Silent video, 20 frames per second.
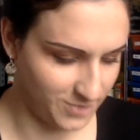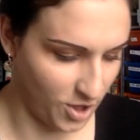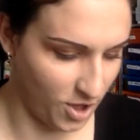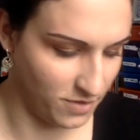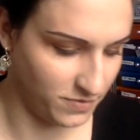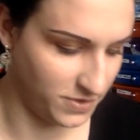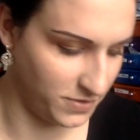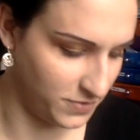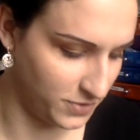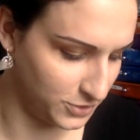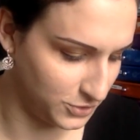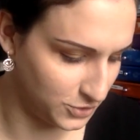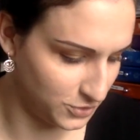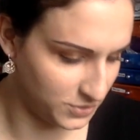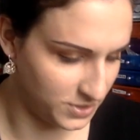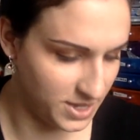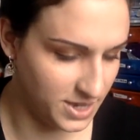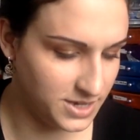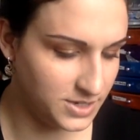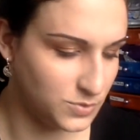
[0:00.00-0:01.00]
coffee filter
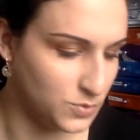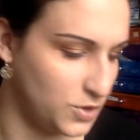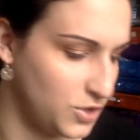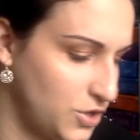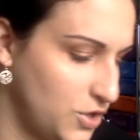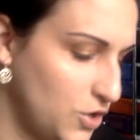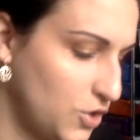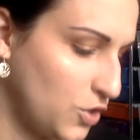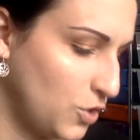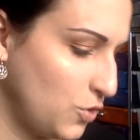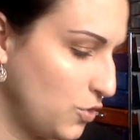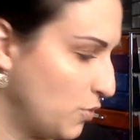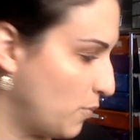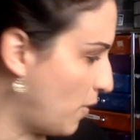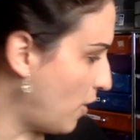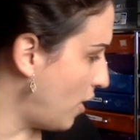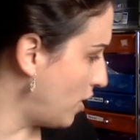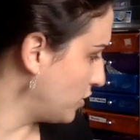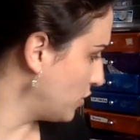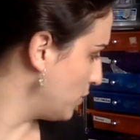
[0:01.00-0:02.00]
things where you can glue them
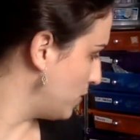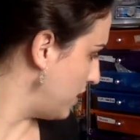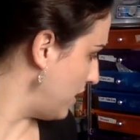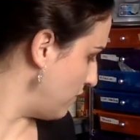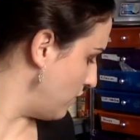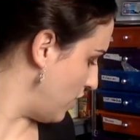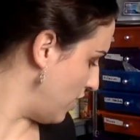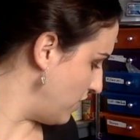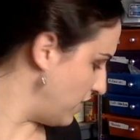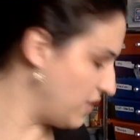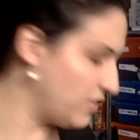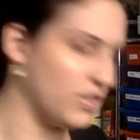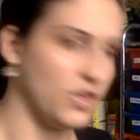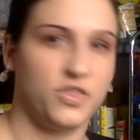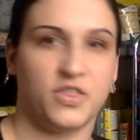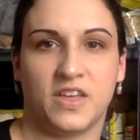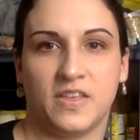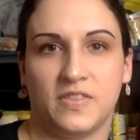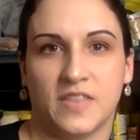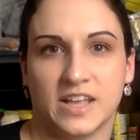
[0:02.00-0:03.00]
on or whatever. I think they'll
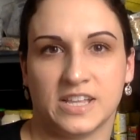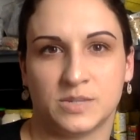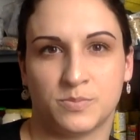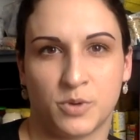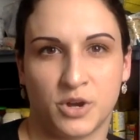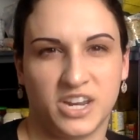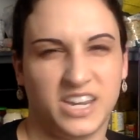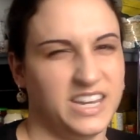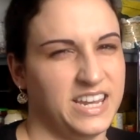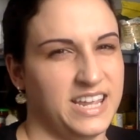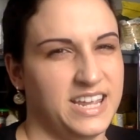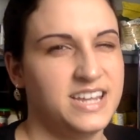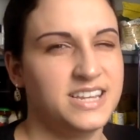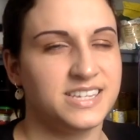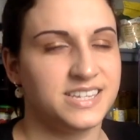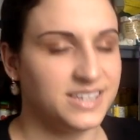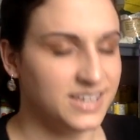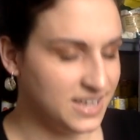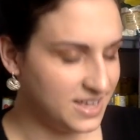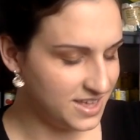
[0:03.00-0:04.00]
think that's pretty neat.